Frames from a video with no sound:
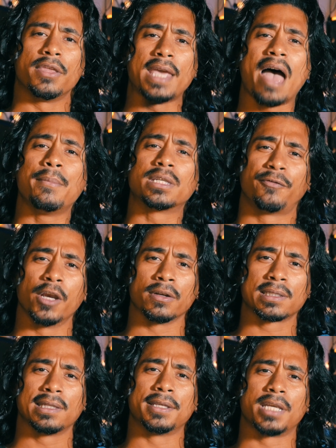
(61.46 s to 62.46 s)
The atmosphere
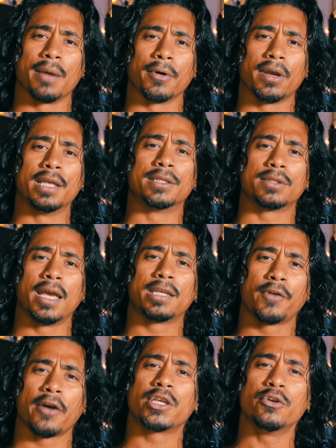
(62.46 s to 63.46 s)
in Sledgehammer is
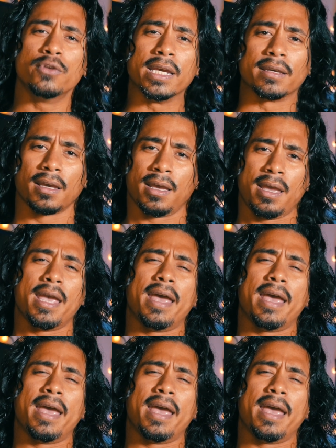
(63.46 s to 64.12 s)
it's very unique.